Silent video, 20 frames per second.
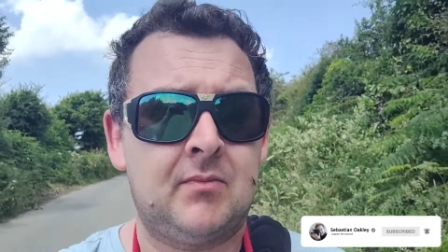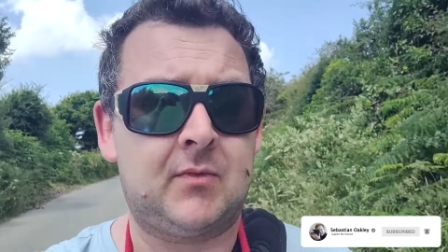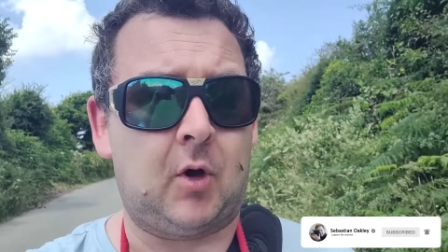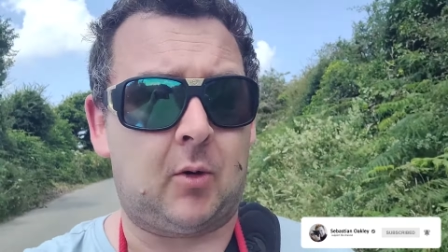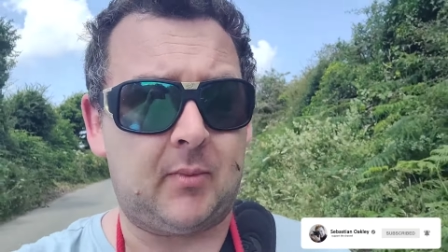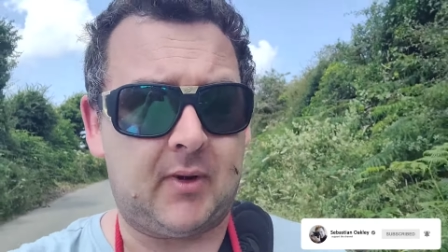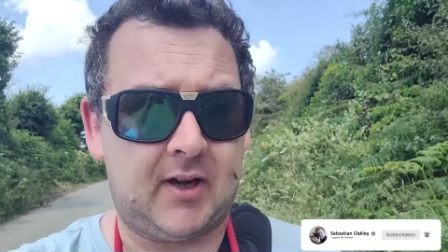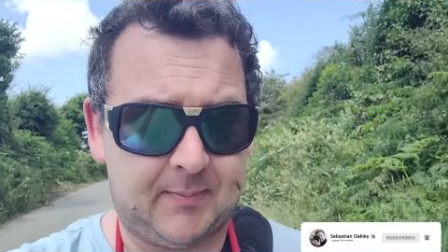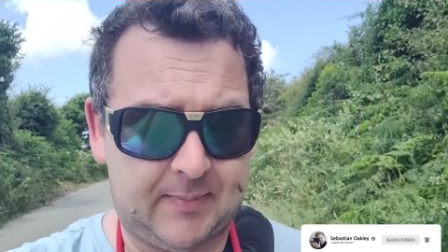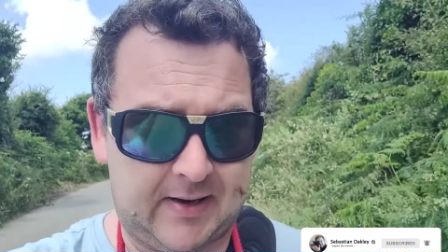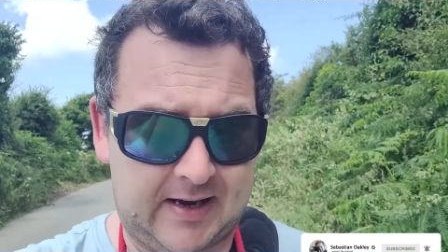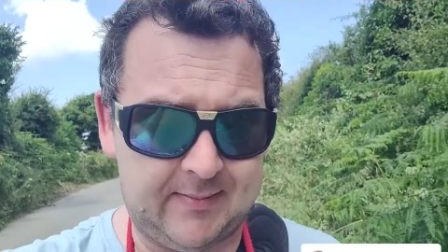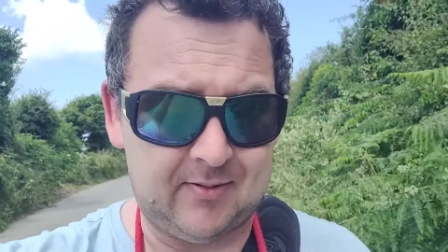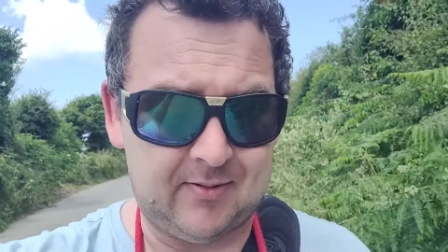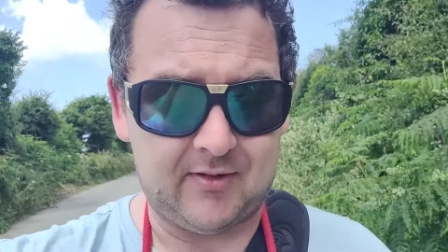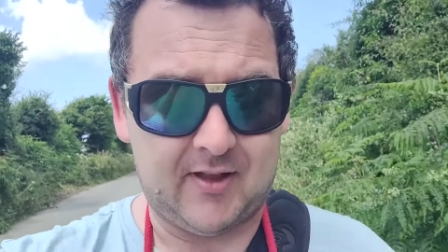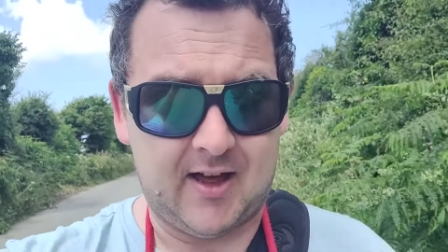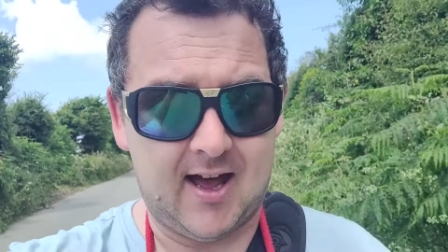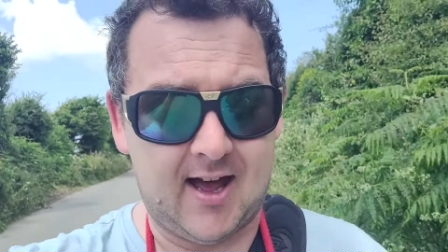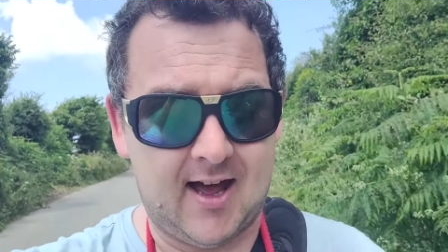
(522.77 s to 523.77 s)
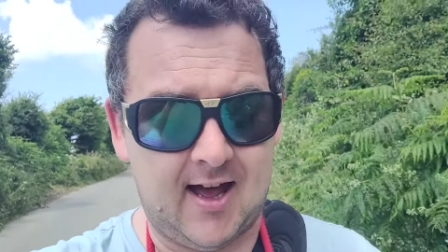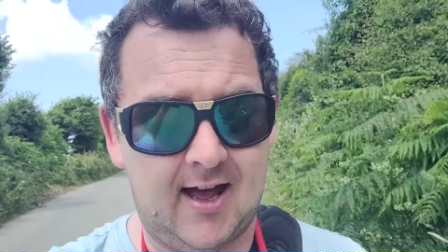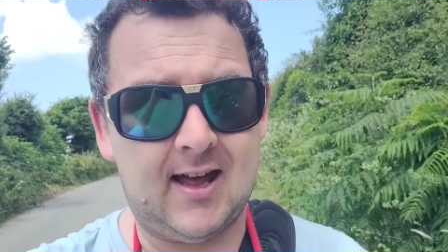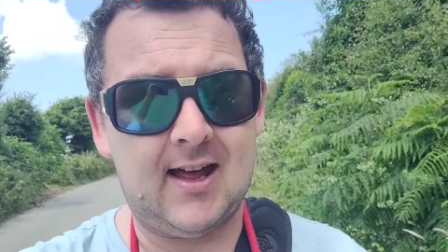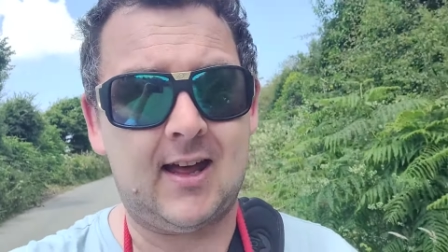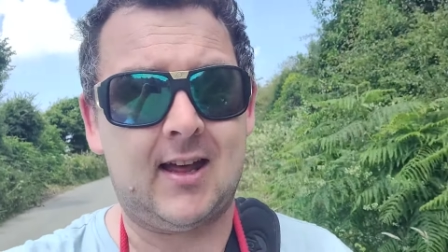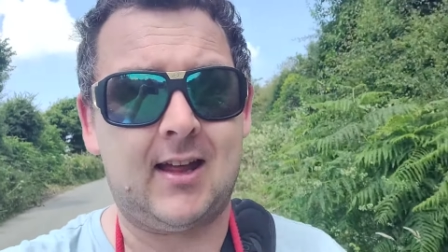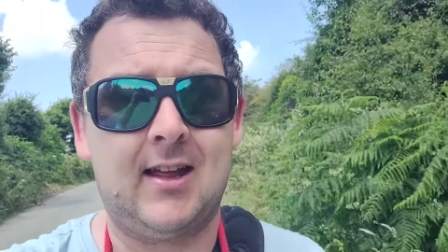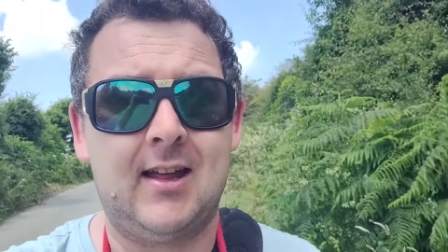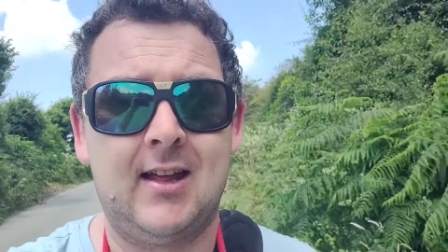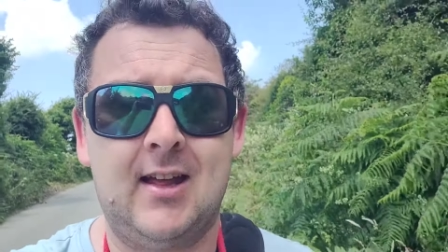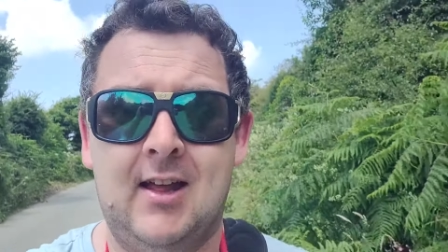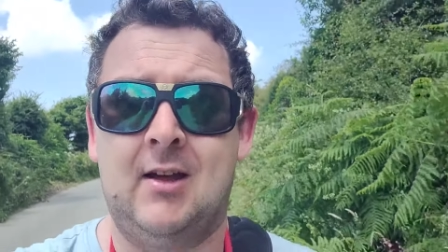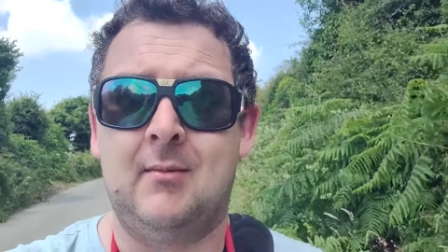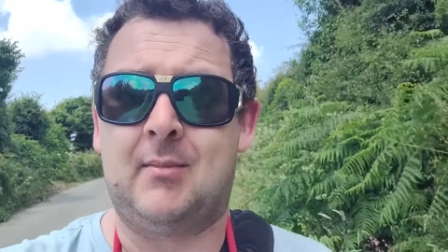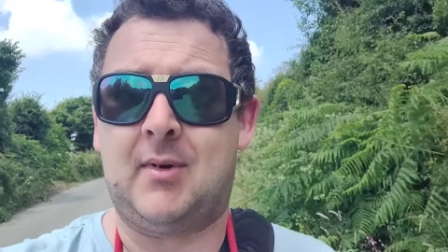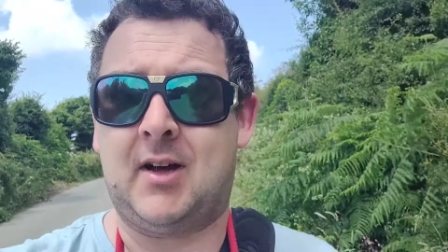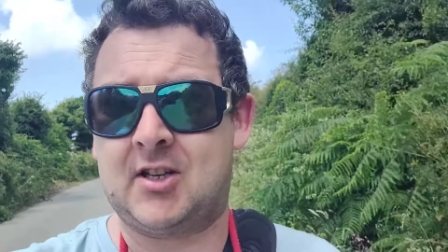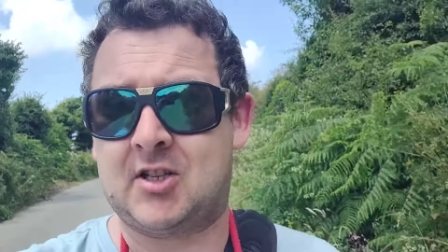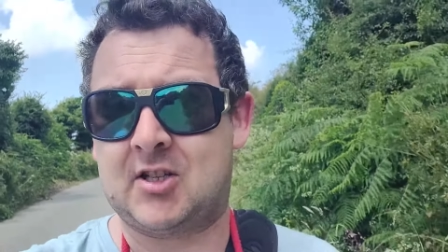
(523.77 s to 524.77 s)
Not many people there.
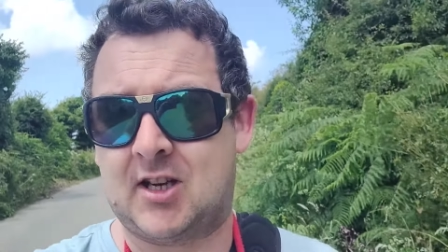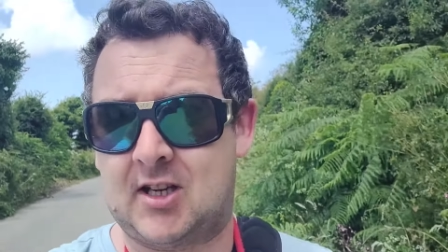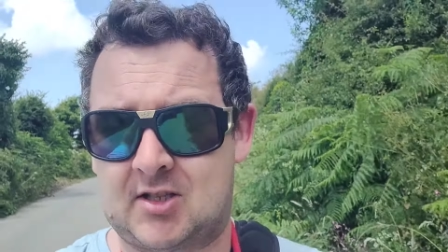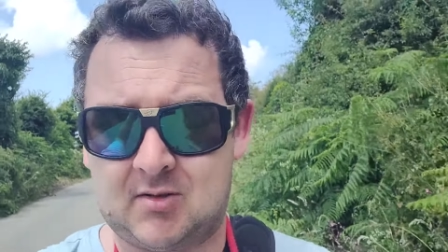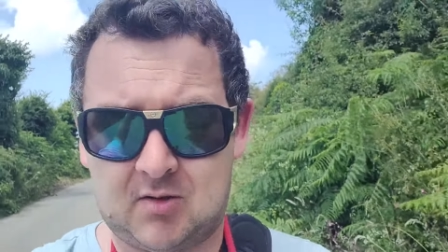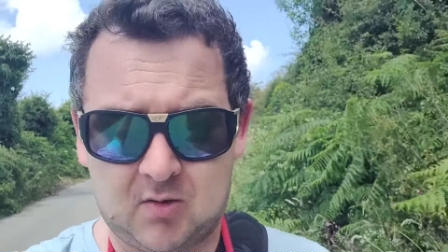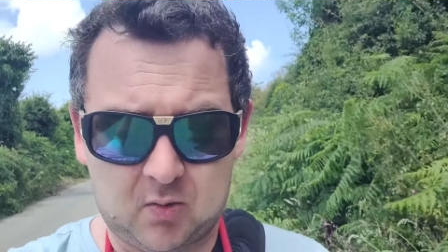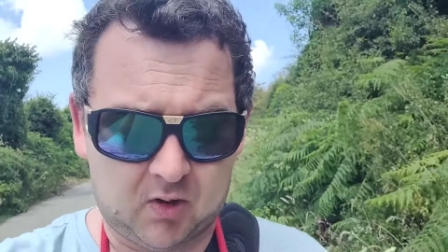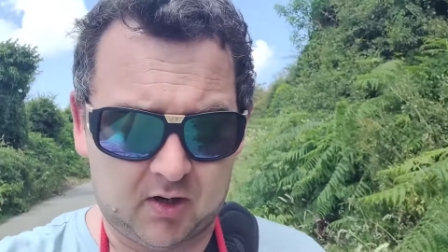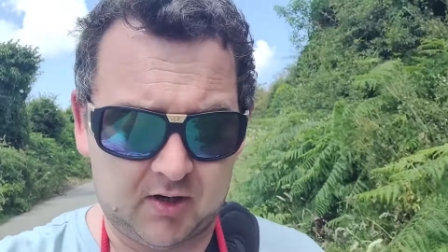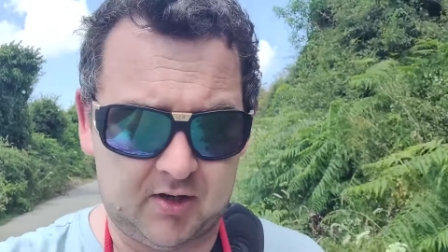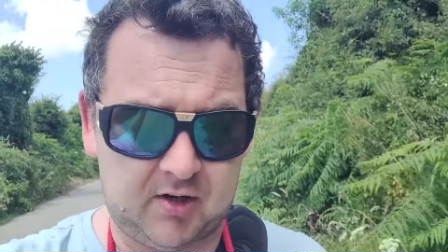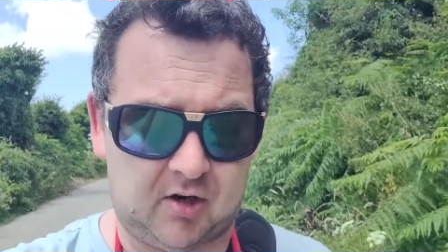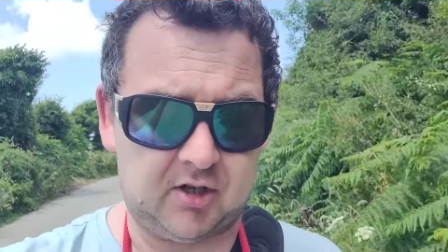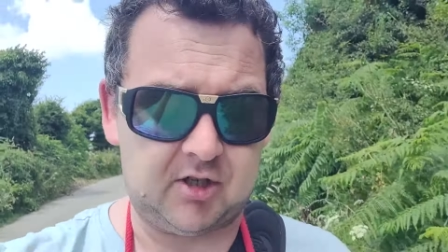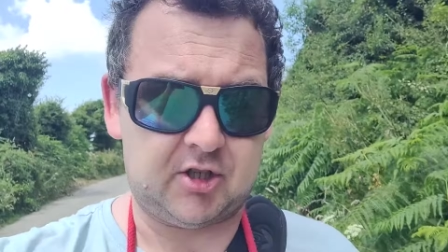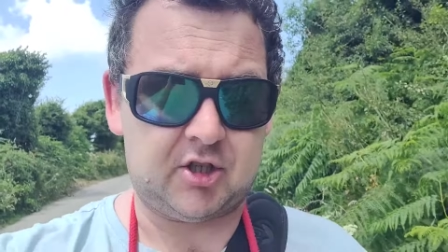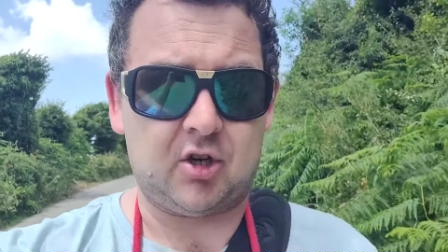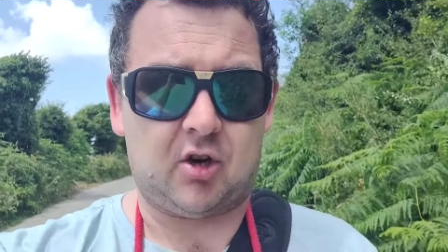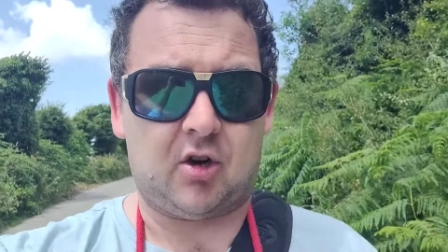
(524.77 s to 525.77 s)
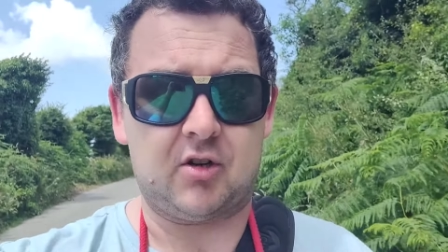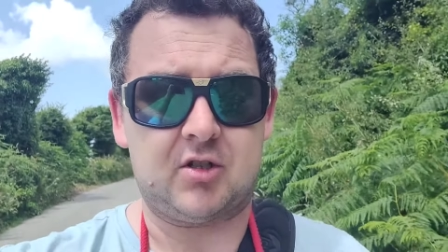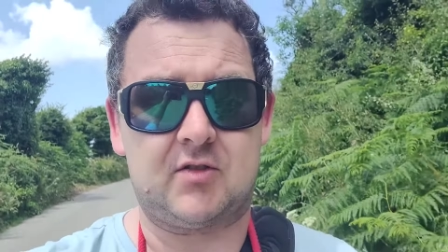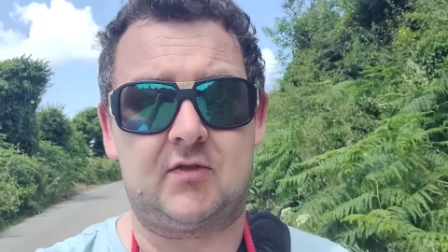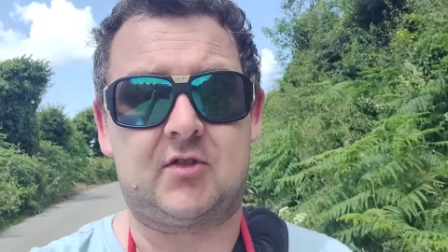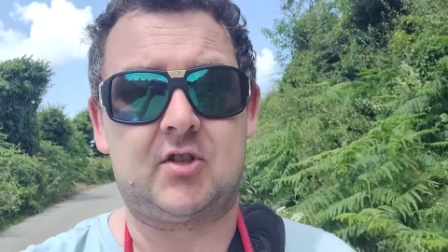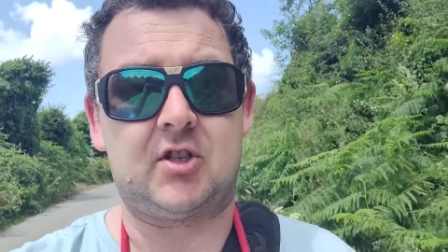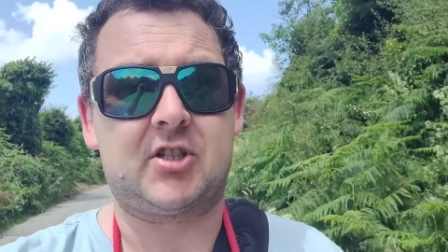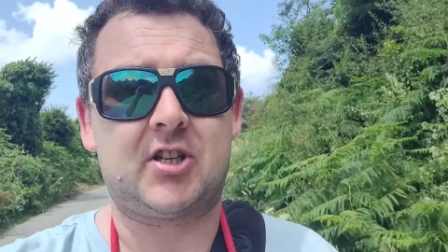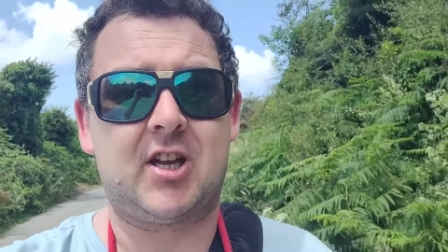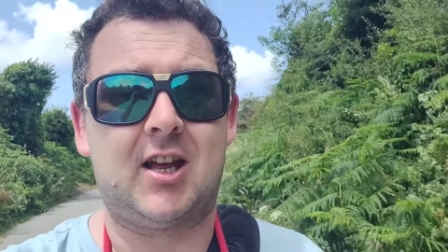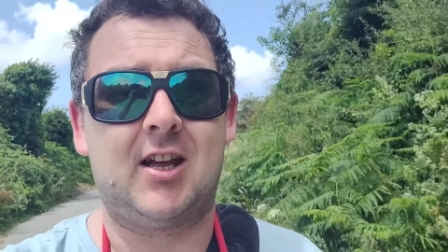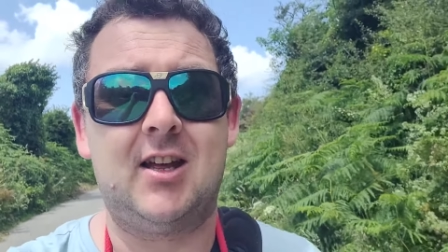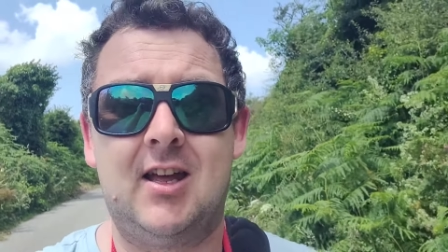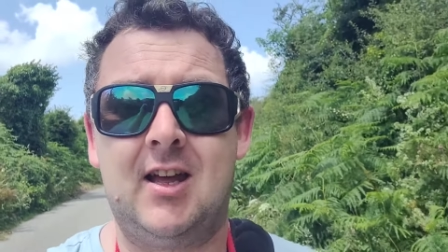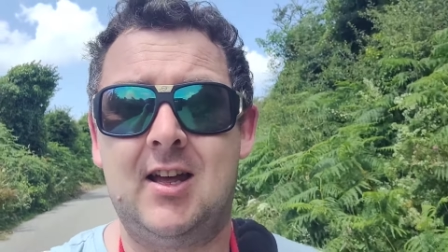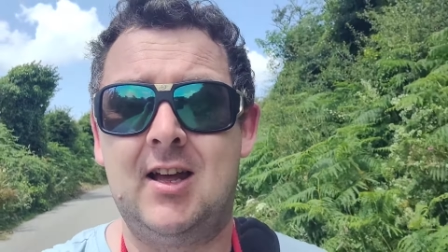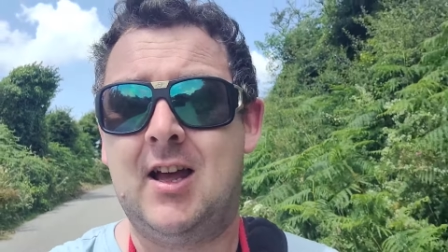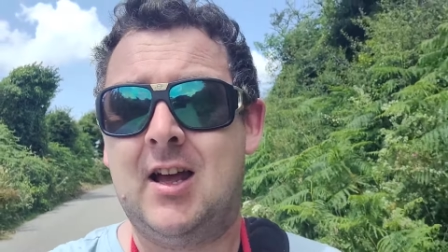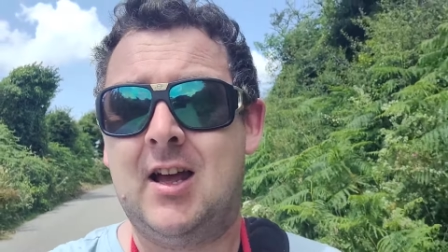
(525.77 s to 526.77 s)
Managed to get some quite nice shots of just